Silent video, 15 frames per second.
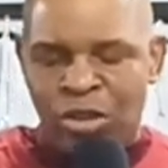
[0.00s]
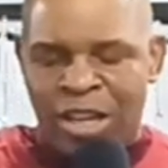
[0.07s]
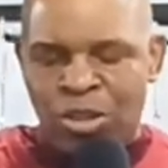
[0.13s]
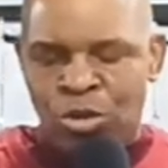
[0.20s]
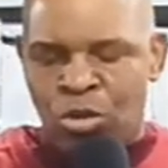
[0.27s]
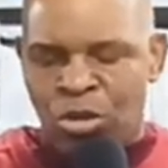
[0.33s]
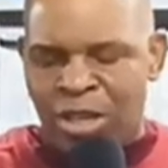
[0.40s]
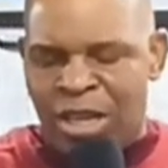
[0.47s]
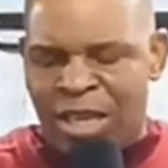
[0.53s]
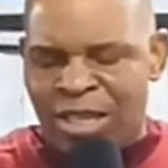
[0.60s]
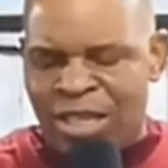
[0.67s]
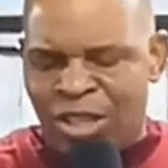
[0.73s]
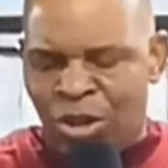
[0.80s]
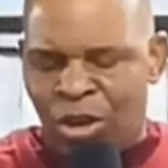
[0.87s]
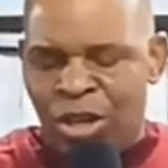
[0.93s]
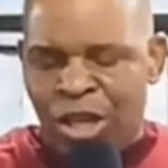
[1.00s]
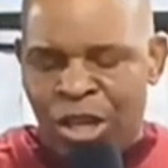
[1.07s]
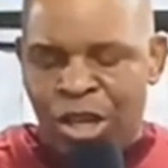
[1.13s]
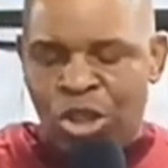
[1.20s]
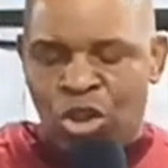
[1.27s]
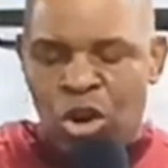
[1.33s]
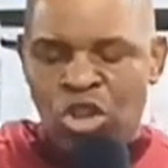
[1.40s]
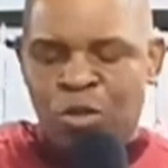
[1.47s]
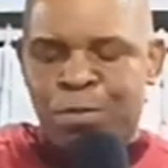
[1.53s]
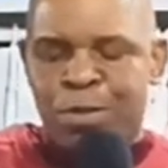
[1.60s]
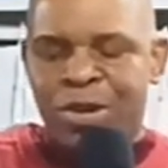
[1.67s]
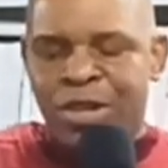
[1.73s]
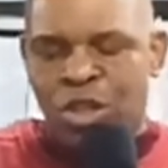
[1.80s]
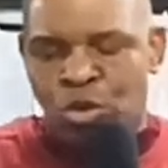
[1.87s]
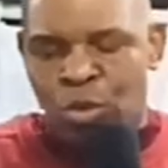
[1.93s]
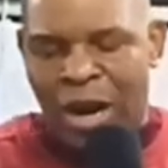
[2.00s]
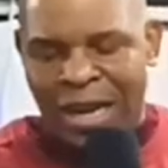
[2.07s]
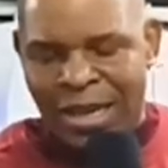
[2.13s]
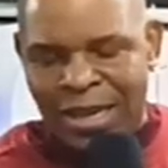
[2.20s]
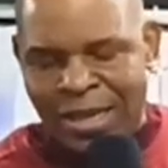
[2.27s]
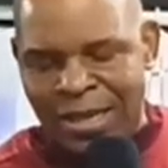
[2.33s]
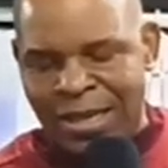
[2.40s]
That's, uh, you know, it's called spiritual.